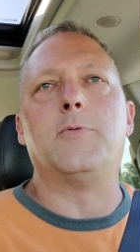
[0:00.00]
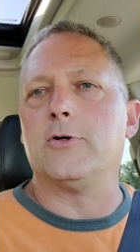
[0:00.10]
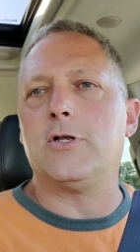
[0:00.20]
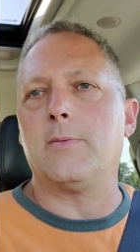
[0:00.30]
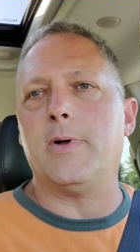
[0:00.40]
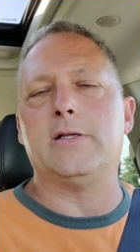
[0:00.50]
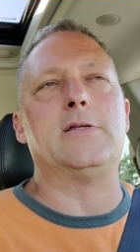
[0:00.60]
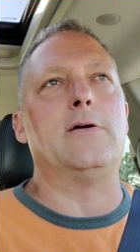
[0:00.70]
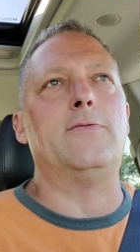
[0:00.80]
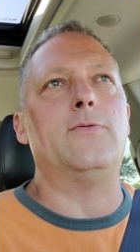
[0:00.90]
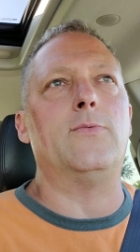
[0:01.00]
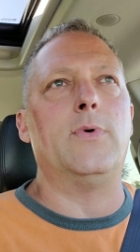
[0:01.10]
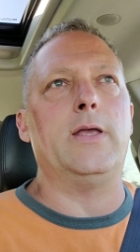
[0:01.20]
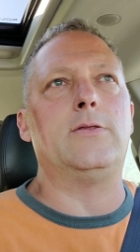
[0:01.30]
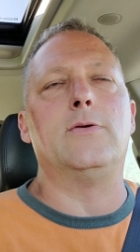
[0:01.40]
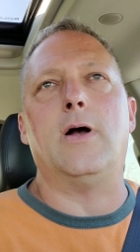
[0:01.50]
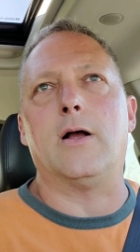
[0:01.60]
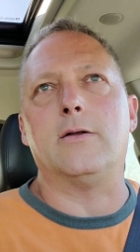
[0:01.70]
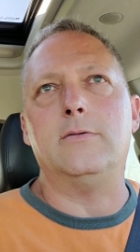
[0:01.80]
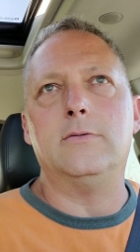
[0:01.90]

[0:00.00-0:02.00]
pushing myself way too hard.